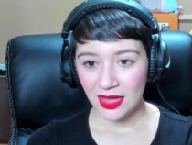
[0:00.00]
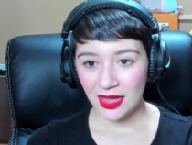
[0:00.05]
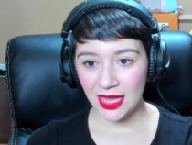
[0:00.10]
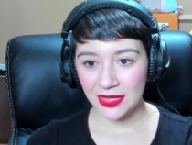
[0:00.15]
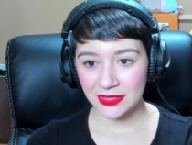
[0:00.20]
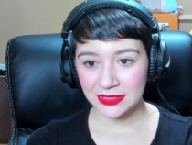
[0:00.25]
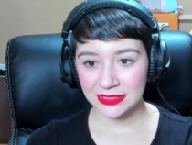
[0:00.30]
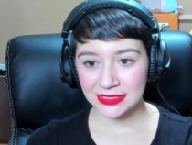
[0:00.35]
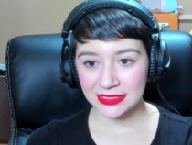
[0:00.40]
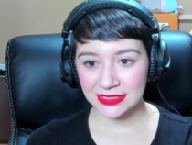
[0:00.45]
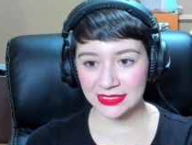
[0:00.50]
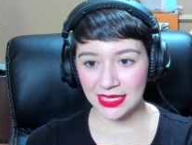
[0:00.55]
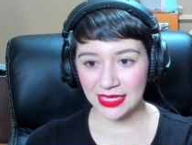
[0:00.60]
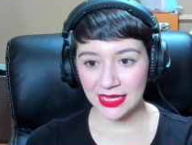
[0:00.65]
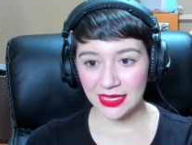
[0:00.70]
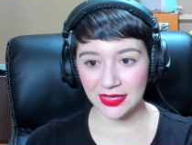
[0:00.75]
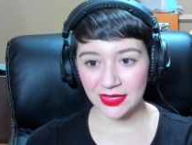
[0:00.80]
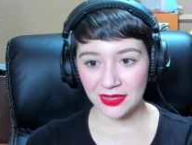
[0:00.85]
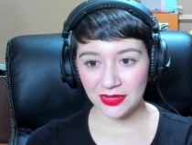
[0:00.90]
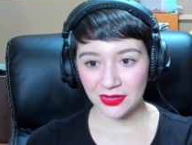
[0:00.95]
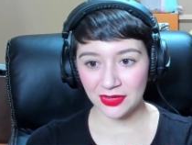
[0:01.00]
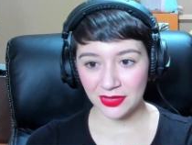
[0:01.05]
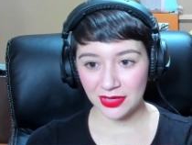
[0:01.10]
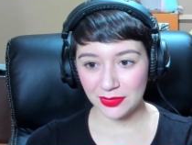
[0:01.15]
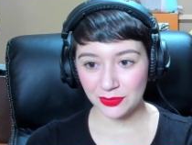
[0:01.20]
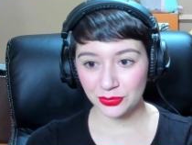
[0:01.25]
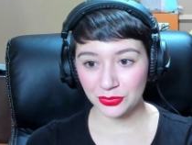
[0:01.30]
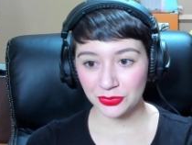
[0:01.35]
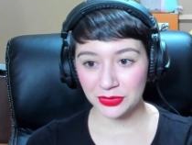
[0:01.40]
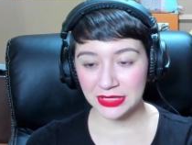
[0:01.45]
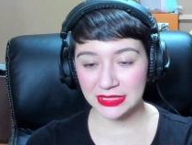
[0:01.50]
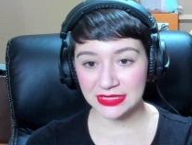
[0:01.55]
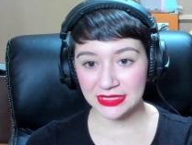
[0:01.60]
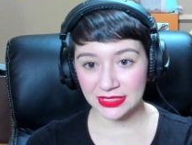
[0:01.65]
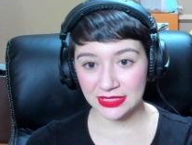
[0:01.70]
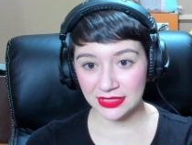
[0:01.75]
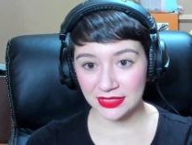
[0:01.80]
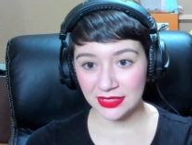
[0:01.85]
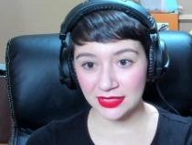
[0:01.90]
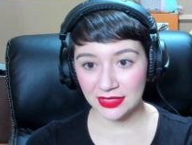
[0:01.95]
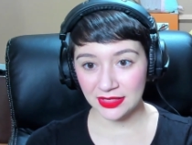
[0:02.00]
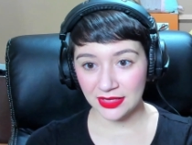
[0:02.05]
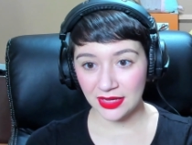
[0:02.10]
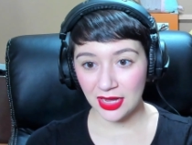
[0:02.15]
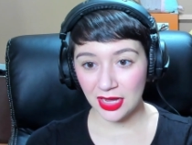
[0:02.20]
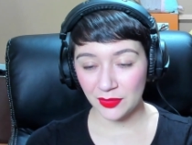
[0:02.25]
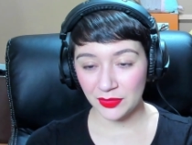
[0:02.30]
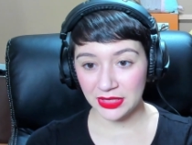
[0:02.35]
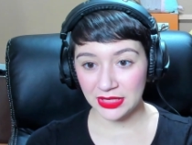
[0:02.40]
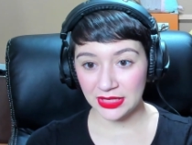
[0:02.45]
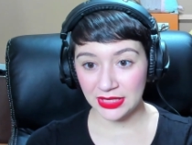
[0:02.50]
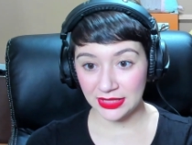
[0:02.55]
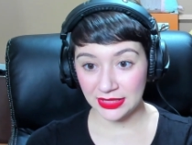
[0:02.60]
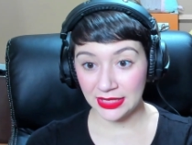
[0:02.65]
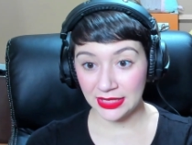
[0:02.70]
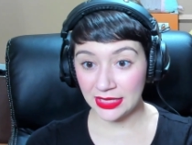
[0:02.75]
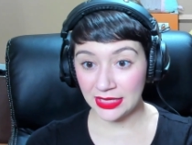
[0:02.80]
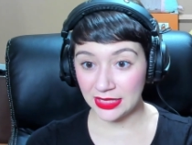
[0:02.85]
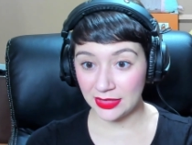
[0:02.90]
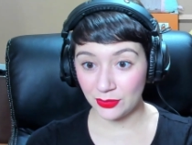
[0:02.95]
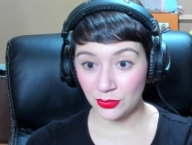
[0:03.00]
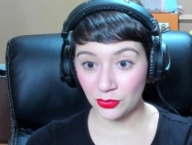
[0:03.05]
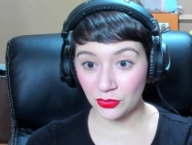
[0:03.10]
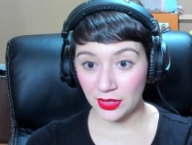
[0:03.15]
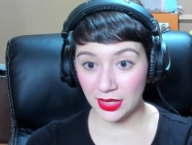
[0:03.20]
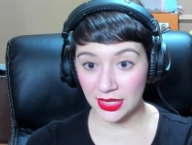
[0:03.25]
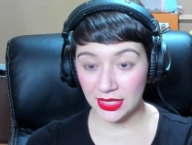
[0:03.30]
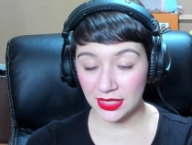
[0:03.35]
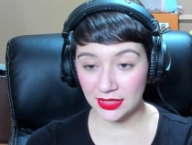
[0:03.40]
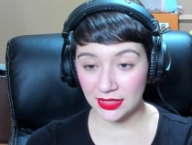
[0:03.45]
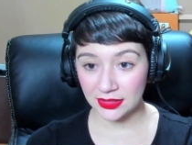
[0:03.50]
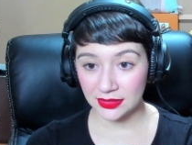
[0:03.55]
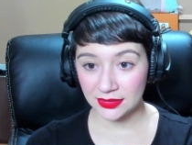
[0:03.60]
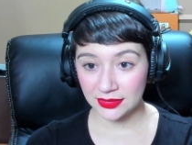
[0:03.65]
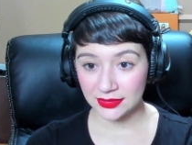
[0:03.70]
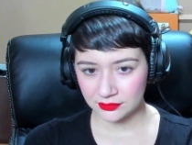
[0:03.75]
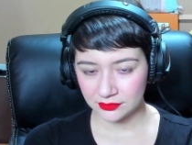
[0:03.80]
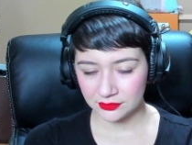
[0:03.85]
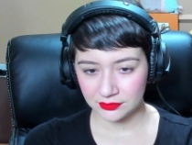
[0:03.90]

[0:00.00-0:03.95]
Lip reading: I'd say imprison Amit in him, right?